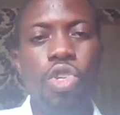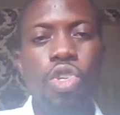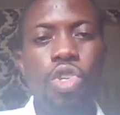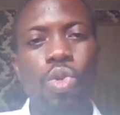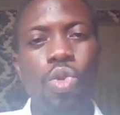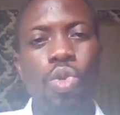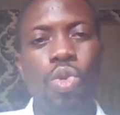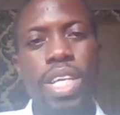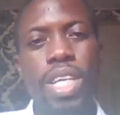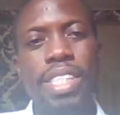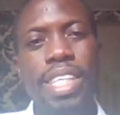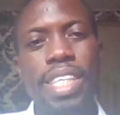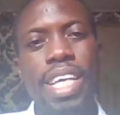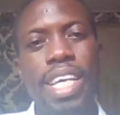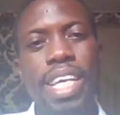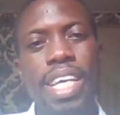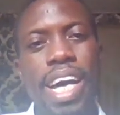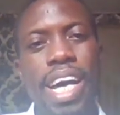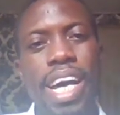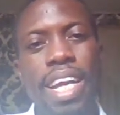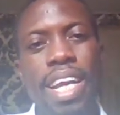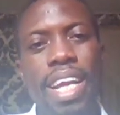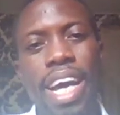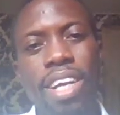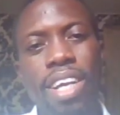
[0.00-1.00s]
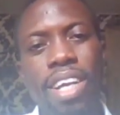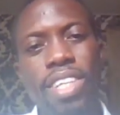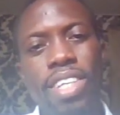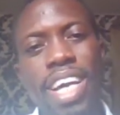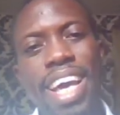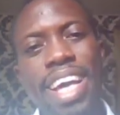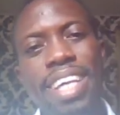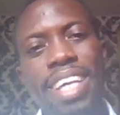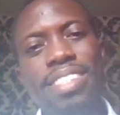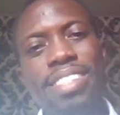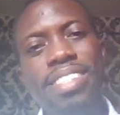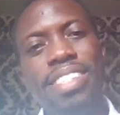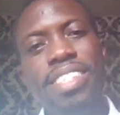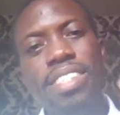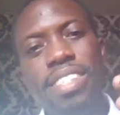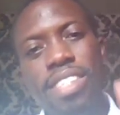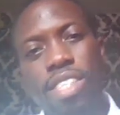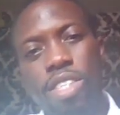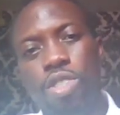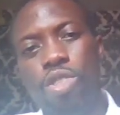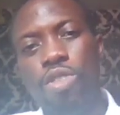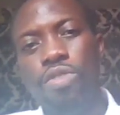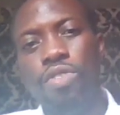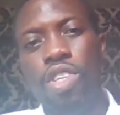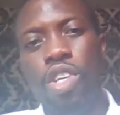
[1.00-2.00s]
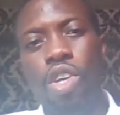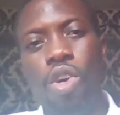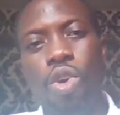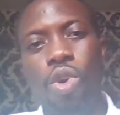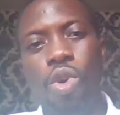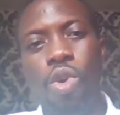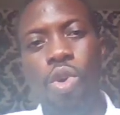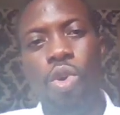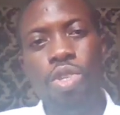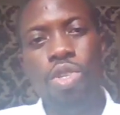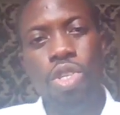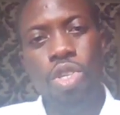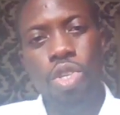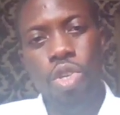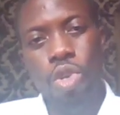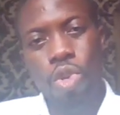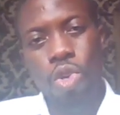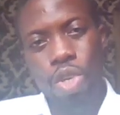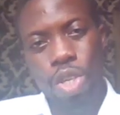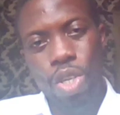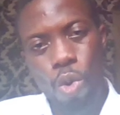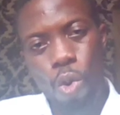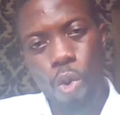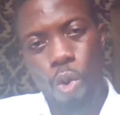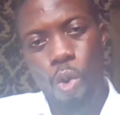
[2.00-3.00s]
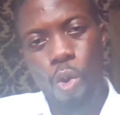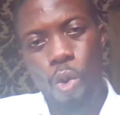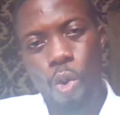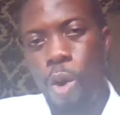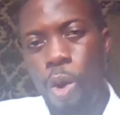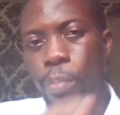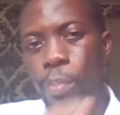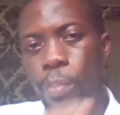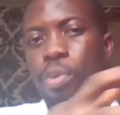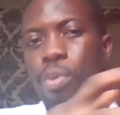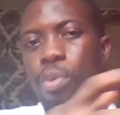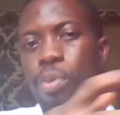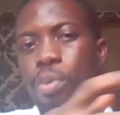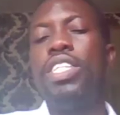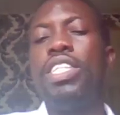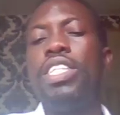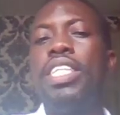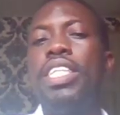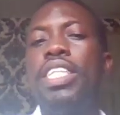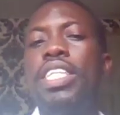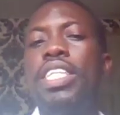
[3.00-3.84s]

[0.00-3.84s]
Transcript: So there's another existence of God upholding